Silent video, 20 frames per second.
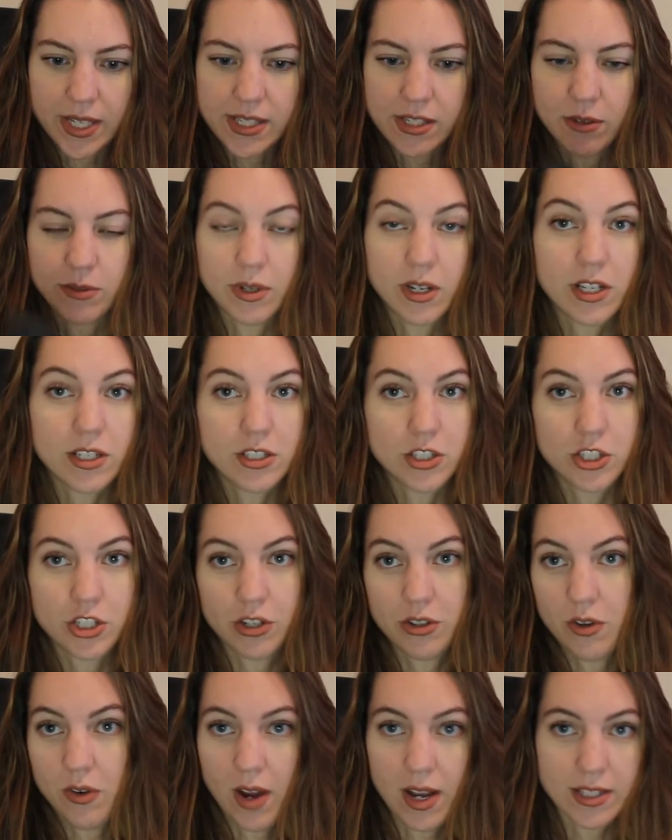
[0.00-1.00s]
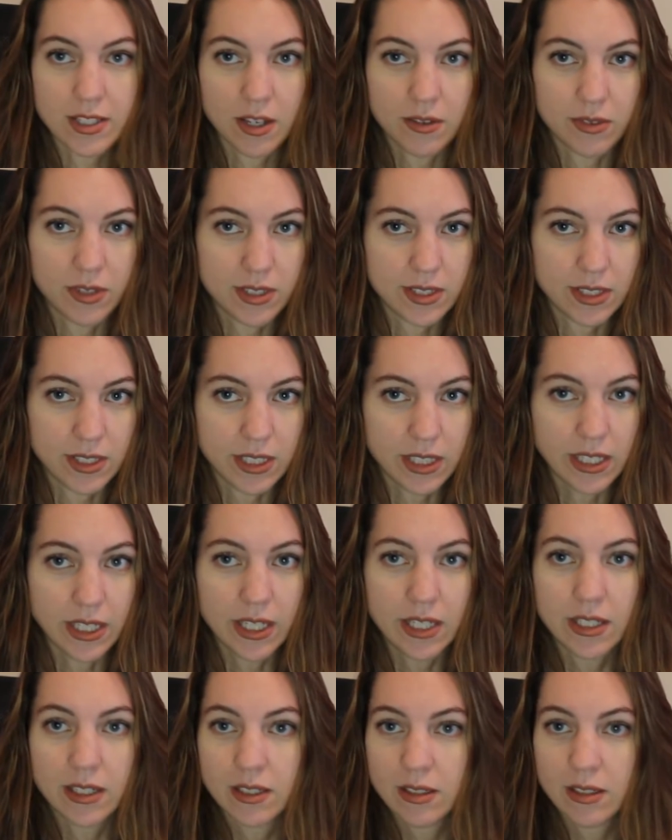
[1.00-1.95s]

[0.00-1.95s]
So I'm going to show you guys, obviously,